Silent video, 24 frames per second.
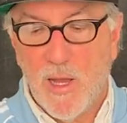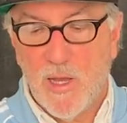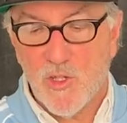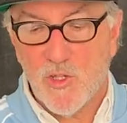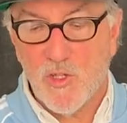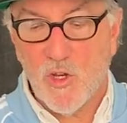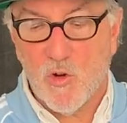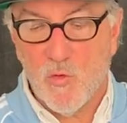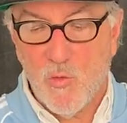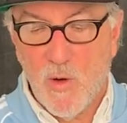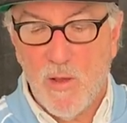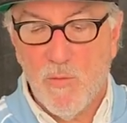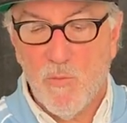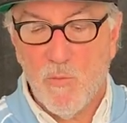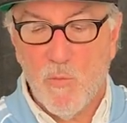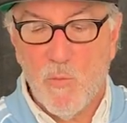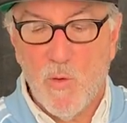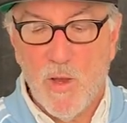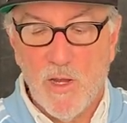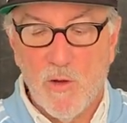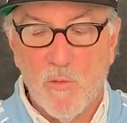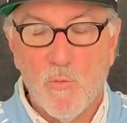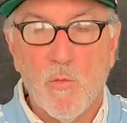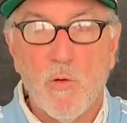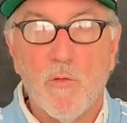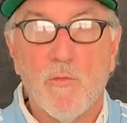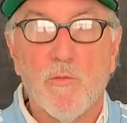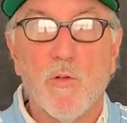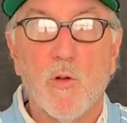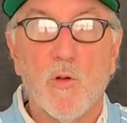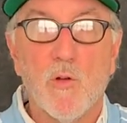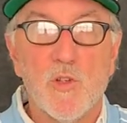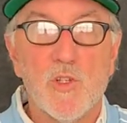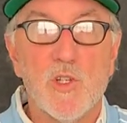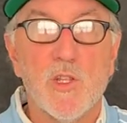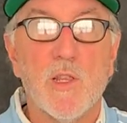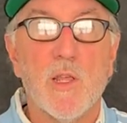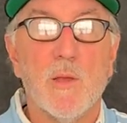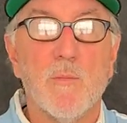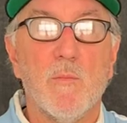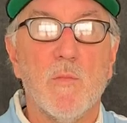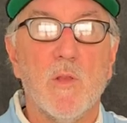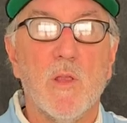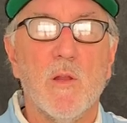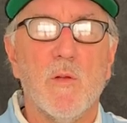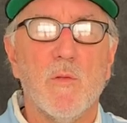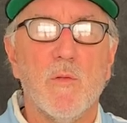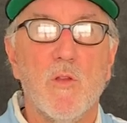It's a great way to refer to
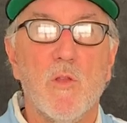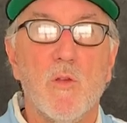them,